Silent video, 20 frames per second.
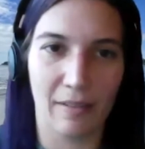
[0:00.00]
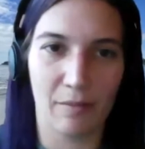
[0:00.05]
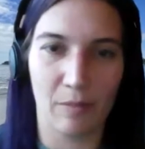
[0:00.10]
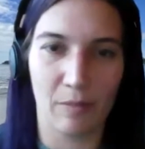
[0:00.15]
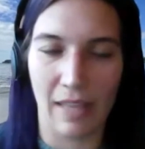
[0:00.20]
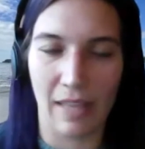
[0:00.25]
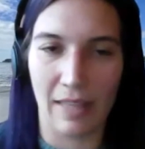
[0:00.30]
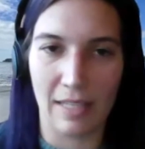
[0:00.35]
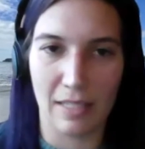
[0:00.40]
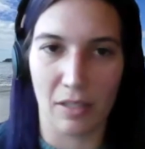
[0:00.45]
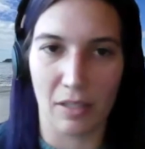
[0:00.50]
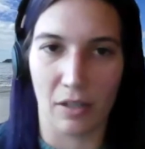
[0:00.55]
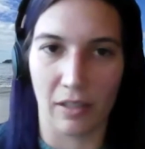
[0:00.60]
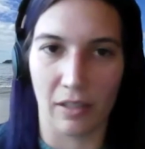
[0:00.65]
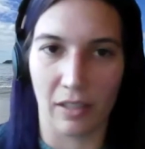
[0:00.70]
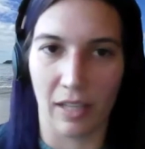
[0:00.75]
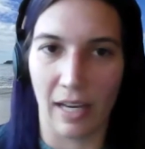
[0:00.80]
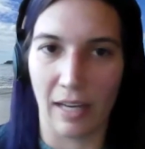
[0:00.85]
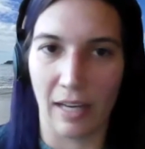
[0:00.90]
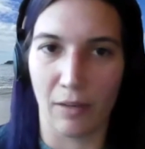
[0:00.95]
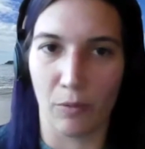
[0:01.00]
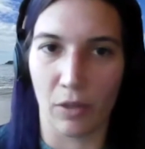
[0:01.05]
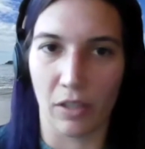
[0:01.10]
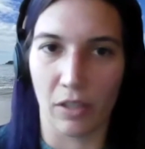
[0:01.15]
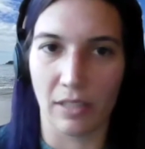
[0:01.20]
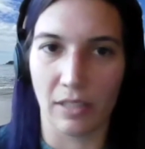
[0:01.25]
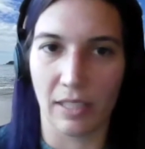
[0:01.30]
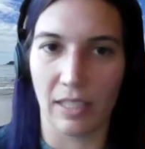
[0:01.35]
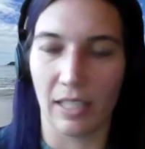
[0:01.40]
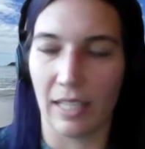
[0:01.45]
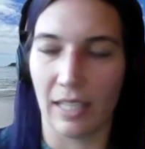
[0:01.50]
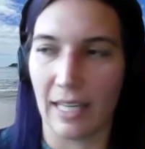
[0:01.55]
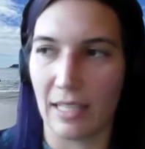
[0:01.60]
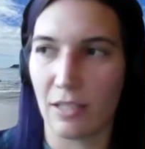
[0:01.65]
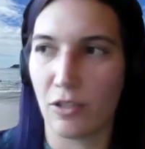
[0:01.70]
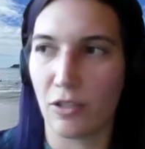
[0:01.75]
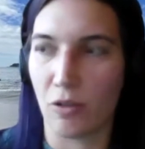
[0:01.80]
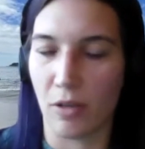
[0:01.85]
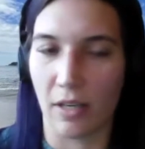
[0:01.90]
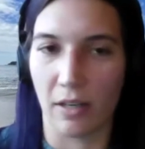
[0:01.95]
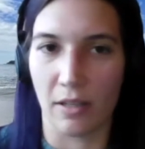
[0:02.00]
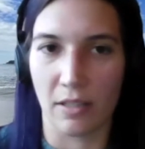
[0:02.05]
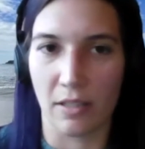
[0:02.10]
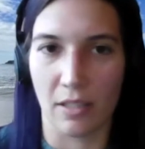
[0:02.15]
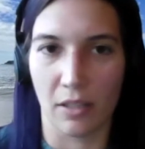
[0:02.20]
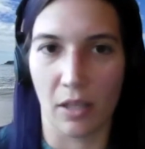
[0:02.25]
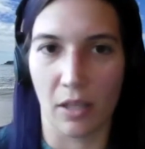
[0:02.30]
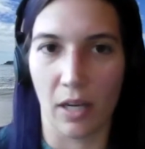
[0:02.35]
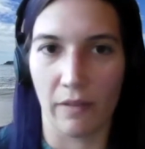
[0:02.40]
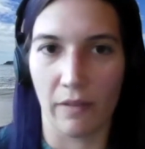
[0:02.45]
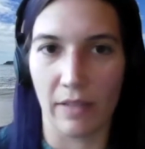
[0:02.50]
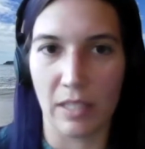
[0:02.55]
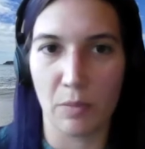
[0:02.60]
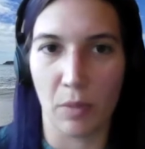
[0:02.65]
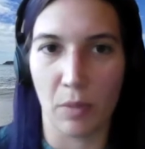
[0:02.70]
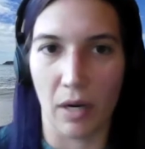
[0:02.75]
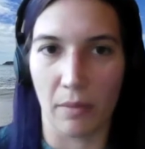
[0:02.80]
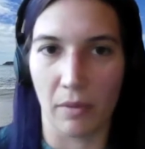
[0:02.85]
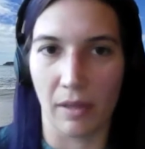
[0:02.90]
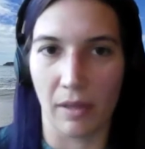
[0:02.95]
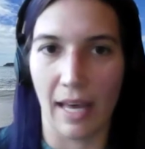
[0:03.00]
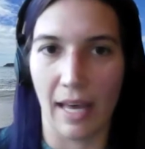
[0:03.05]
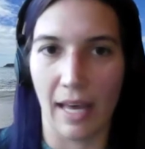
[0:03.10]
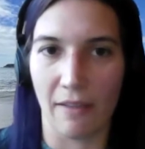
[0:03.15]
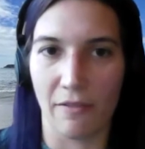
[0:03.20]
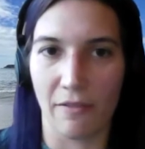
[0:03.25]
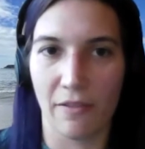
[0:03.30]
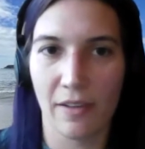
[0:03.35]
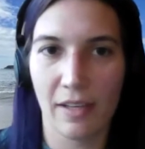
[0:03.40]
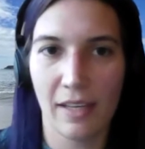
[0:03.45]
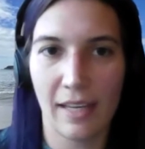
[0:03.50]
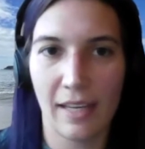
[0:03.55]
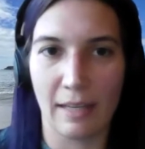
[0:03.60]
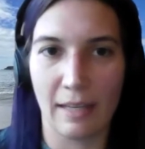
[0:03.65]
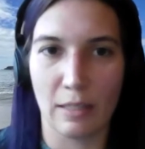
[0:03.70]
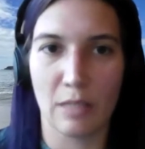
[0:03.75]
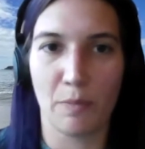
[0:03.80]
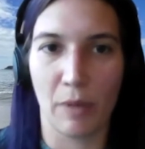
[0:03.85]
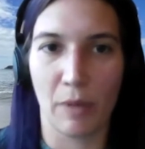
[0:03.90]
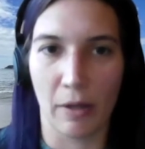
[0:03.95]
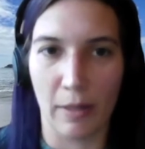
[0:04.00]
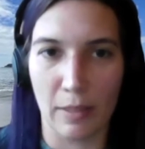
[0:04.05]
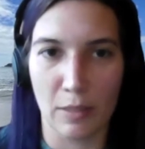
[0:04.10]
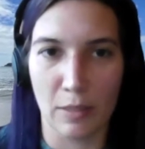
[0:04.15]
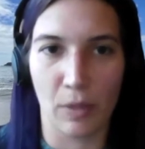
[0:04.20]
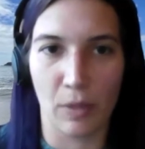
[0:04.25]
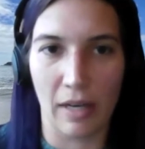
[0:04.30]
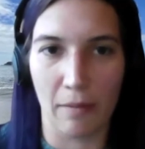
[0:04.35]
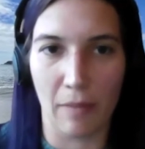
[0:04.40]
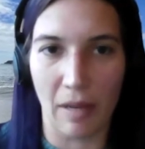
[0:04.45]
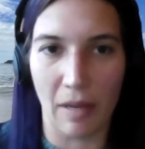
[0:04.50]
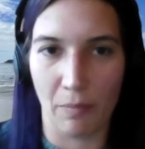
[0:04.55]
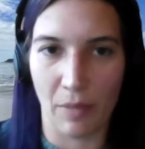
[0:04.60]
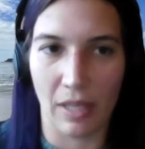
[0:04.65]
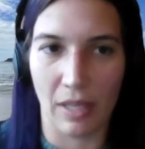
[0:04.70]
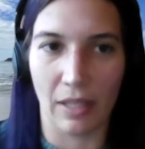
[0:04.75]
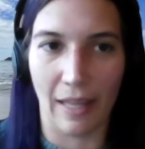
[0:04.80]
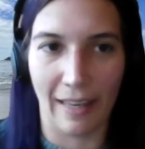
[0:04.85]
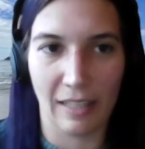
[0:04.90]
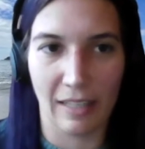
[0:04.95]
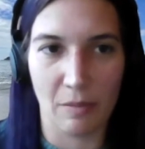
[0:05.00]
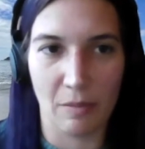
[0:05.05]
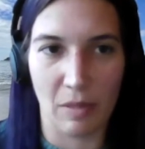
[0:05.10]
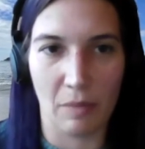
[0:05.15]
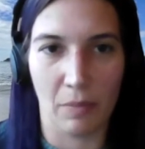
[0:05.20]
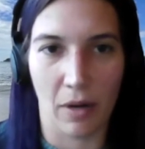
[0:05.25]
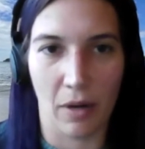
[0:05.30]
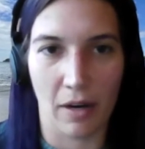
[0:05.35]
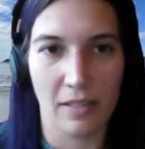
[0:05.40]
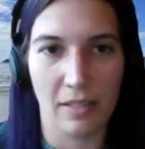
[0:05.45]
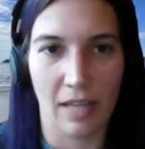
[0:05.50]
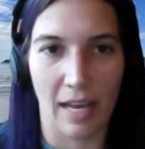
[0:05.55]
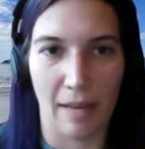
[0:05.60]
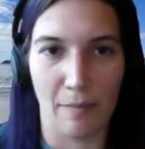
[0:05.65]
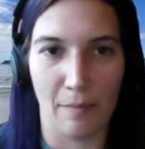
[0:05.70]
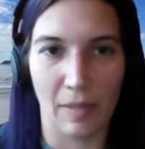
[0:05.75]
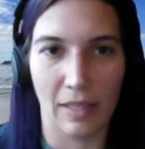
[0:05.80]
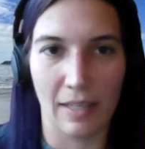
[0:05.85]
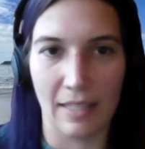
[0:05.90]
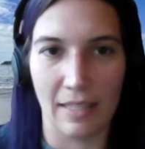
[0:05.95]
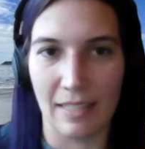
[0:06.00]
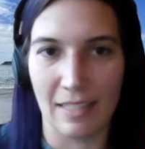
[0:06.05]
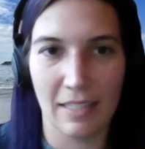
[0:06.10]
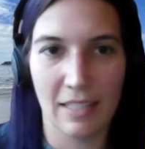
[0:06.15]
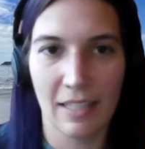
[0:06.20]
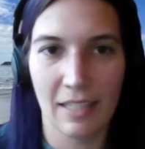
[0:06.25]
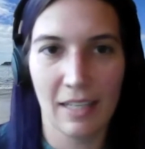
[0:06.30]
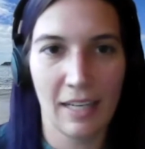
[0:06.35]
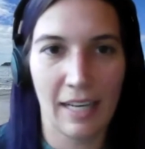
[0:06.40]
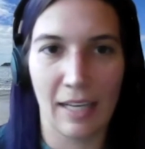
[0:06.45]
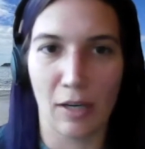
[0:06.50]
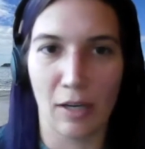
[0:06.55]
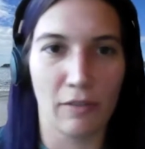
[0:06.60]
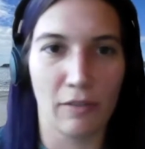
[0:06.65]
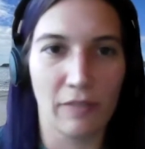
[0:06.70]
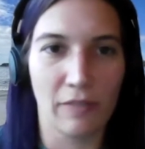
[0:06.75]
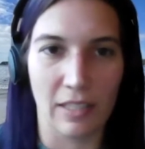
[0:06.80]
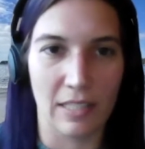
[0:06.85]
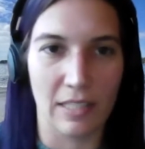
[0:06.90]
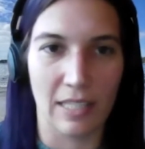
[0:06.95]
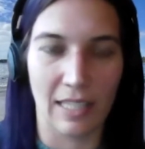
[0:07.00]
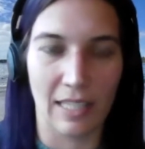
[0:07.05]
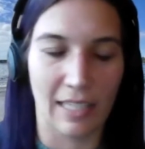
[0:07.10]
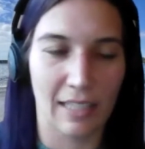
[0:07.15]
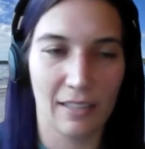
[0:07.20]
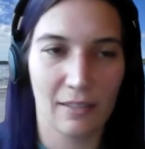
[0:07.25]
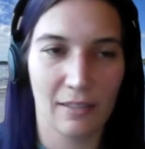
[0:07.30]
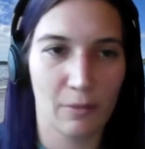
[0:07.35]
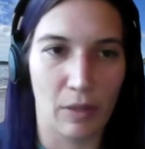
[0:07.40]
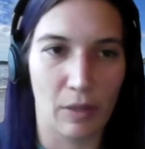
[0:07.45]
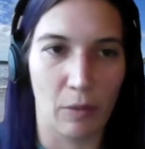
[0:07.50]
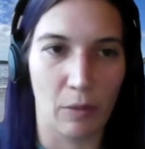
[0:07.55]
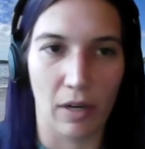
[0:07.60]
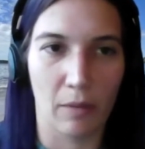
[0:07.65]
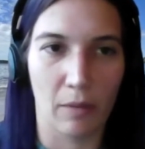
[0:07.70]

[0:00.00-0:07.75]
in this online world in the last 2 years, a lot of us probably have experienced what it might be like to be part-time, because it all feels like we work